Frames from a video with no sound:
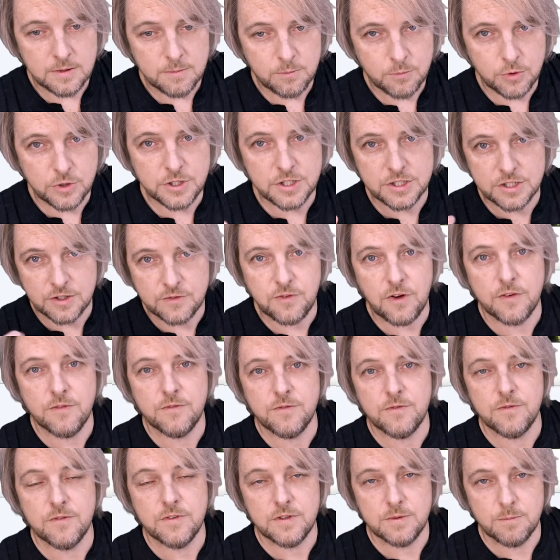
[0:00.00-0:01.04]
put yourself
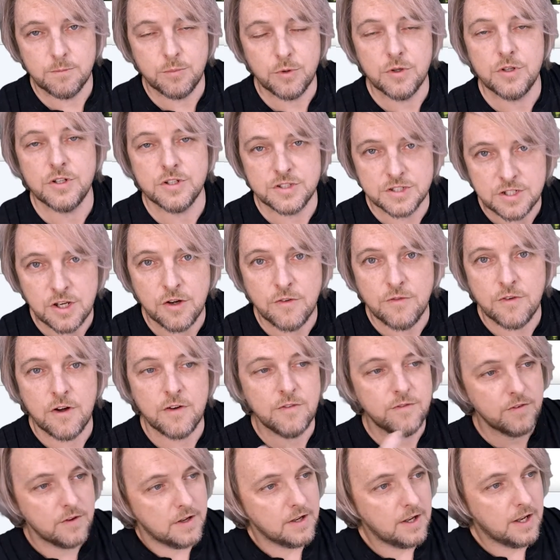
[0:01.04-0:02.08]

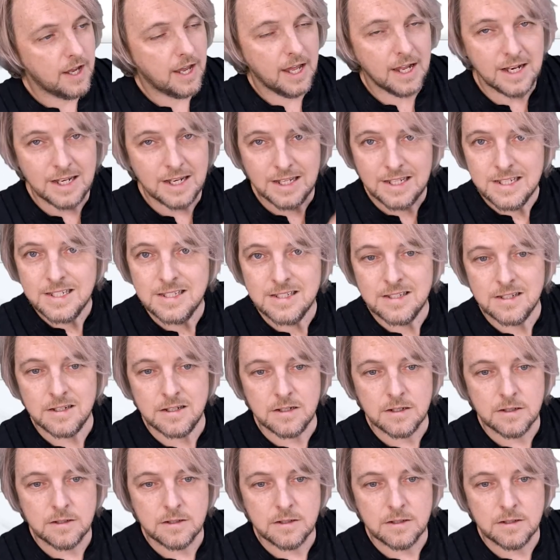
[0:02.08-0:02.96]
off and listen.